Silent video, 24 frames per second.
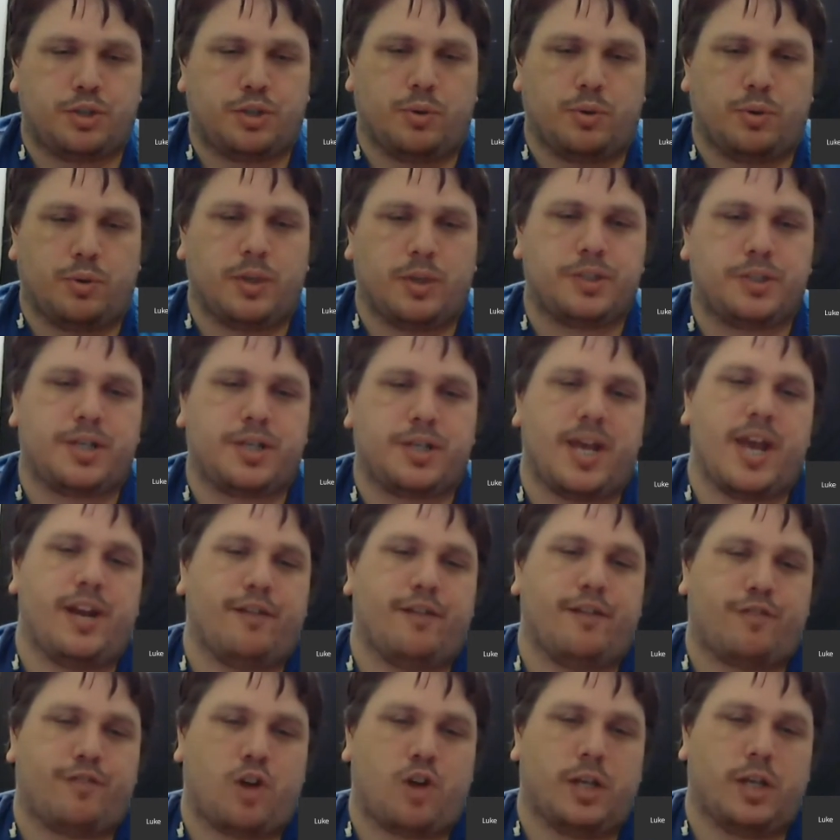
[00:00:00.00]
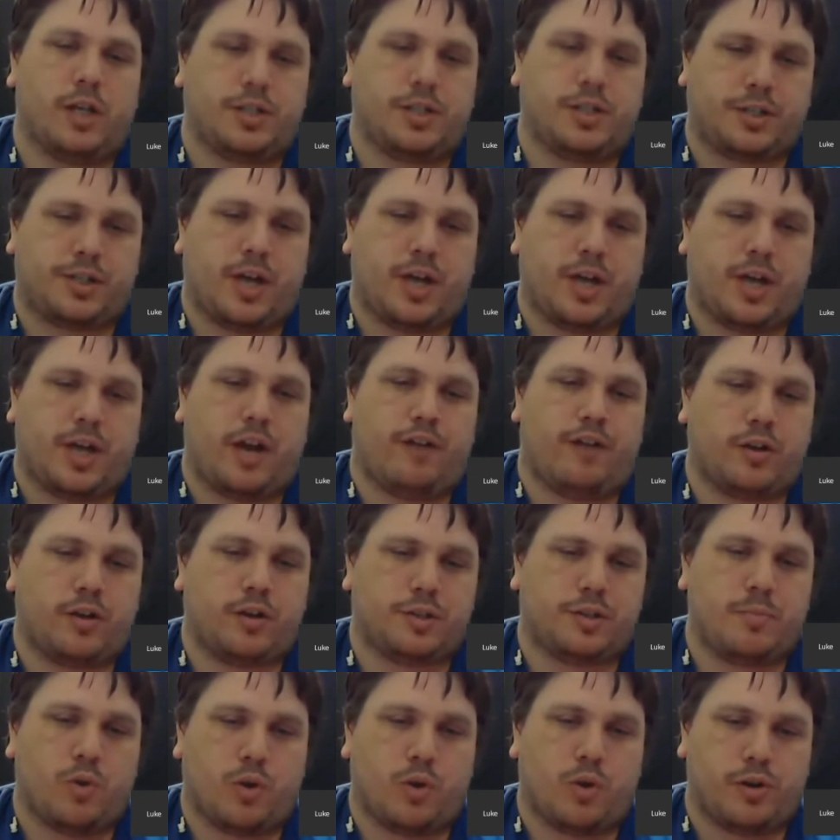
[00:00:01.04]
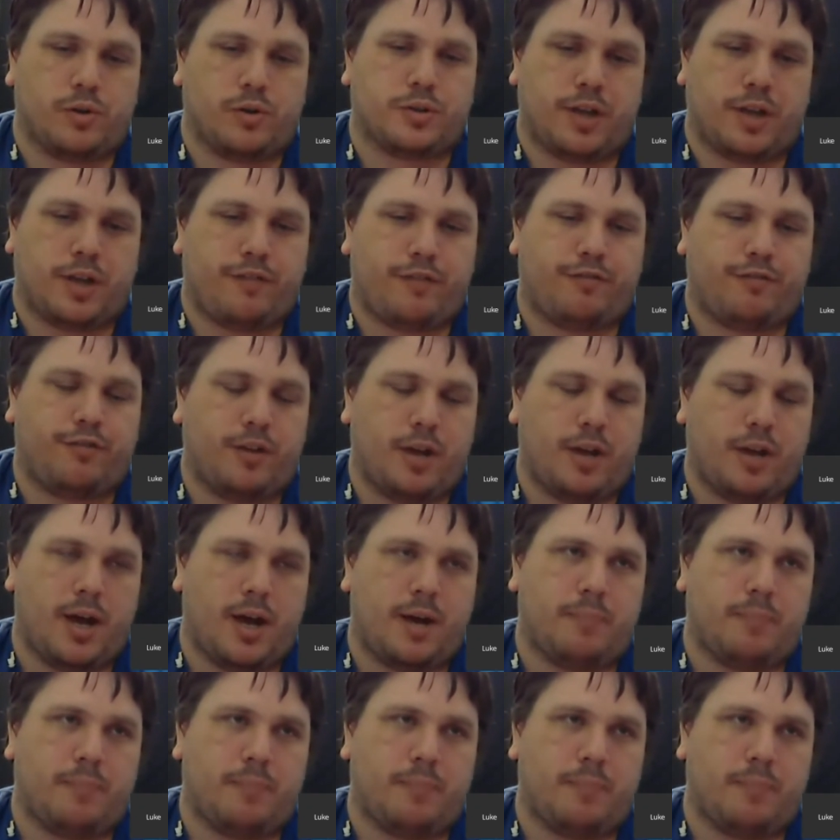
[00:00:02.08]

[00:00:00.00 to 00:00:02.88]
towards the end of college, I started focusing more on your stuff.